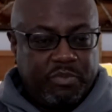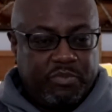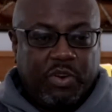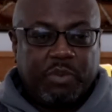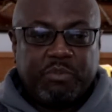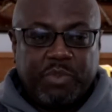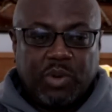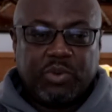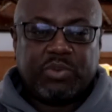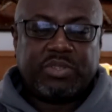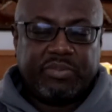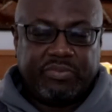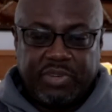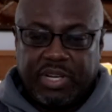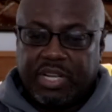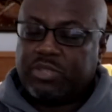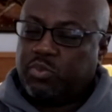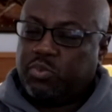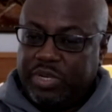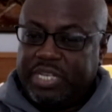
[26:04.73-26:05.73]
for most of
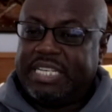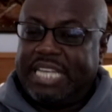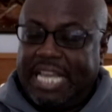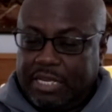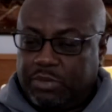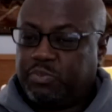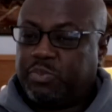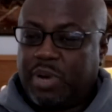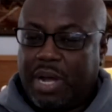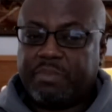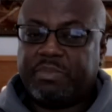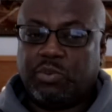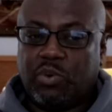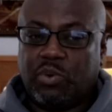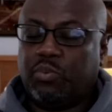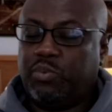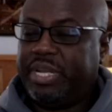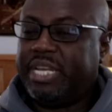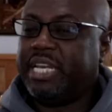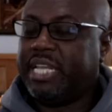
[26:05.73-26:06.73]
us, that's probably
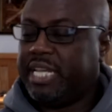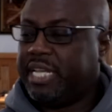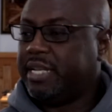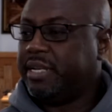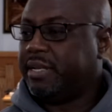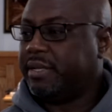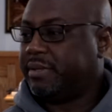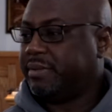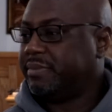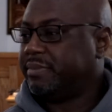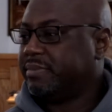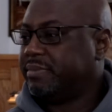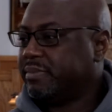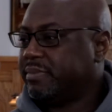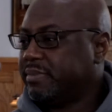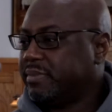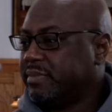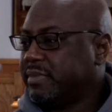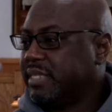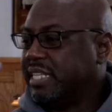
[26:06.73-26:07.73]
what we need,
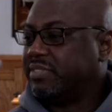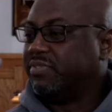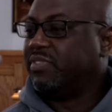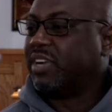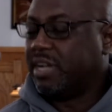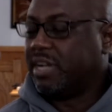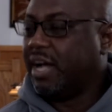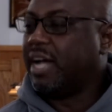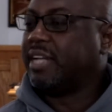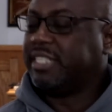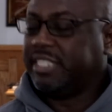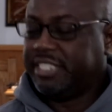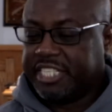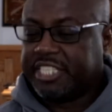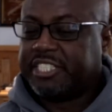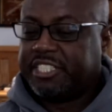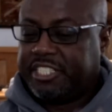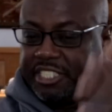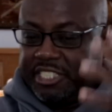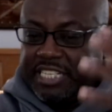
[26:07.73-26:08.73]
is for God to
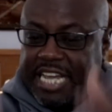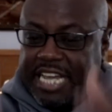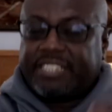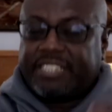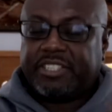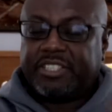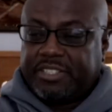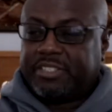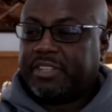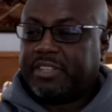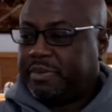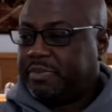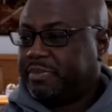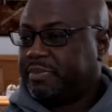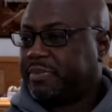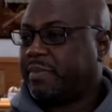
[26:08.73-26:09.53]
just snatch us up.